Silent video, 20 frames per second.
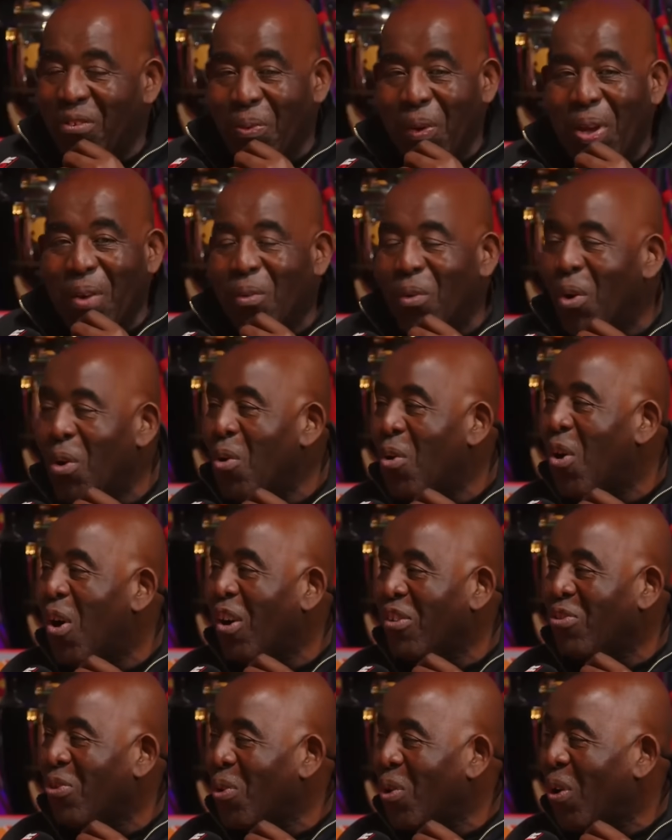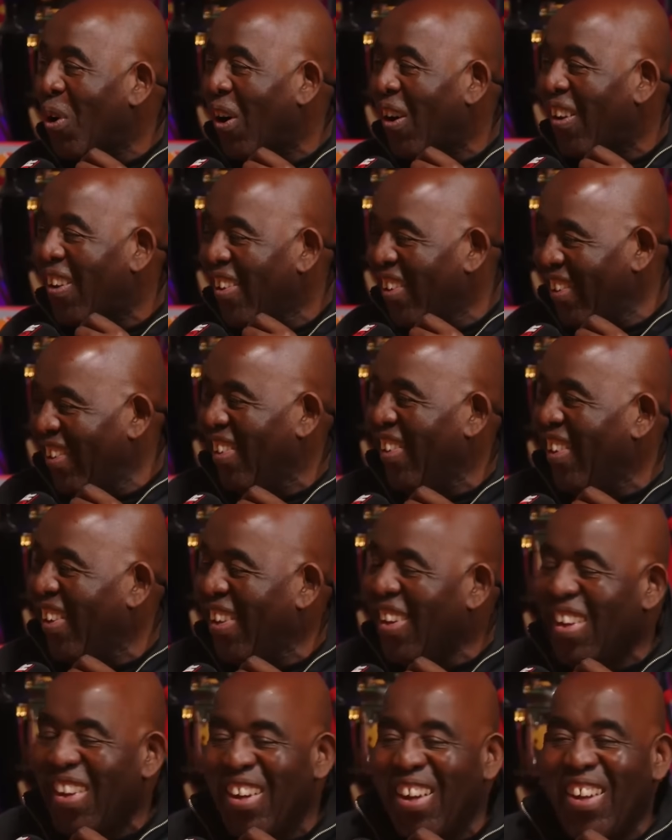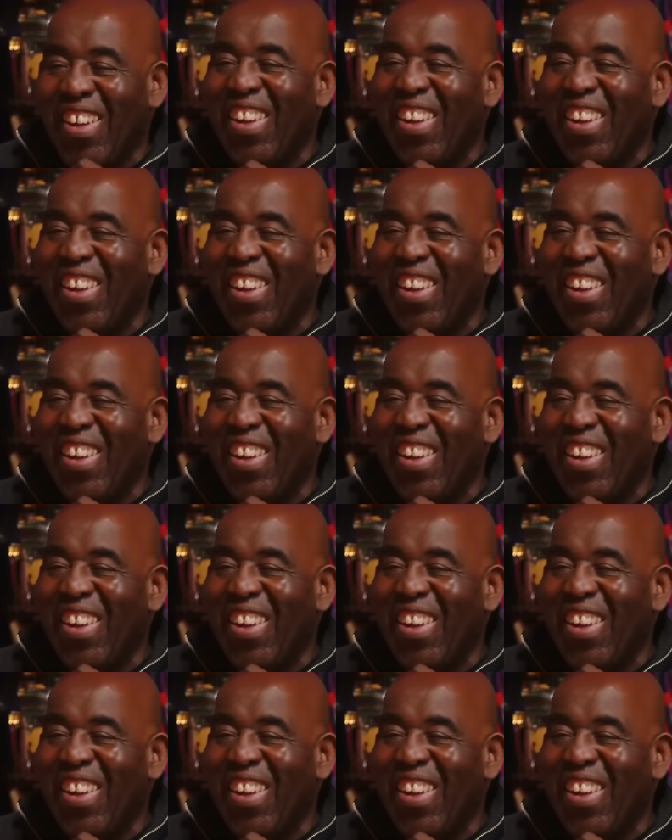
Try out something next week. What you got for us